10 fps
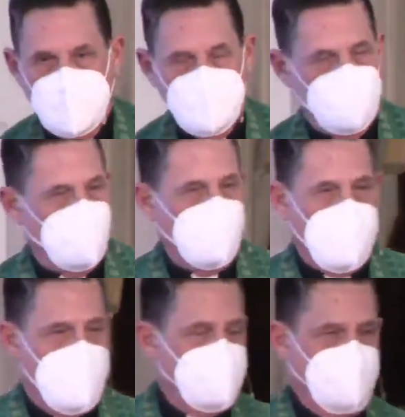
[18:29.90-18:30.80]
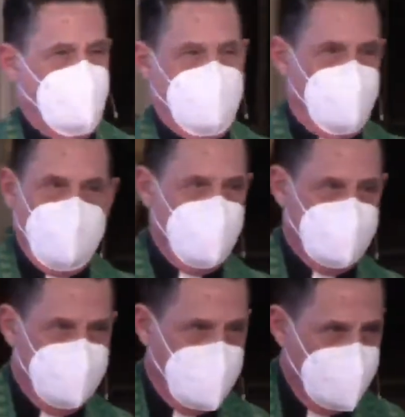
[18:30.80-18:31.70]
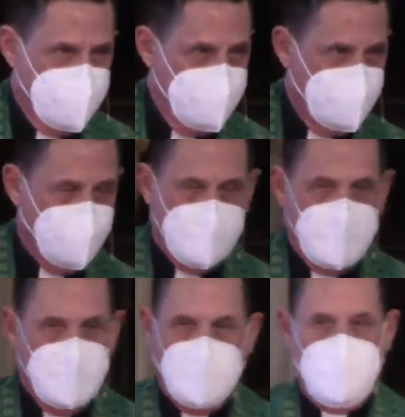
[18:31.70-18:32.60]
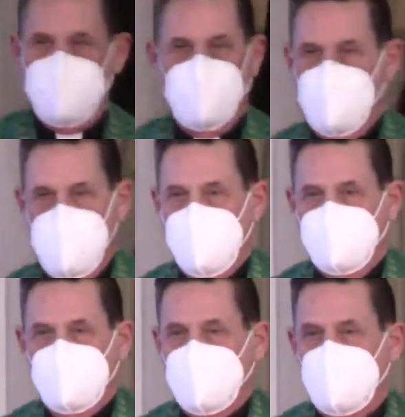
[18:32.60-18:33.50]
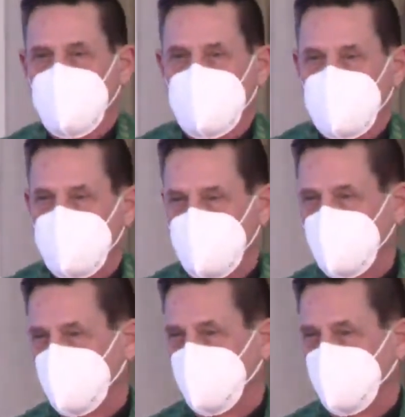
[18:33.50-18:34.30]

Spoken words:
You don't have to agree with me. I don't have to agree with you.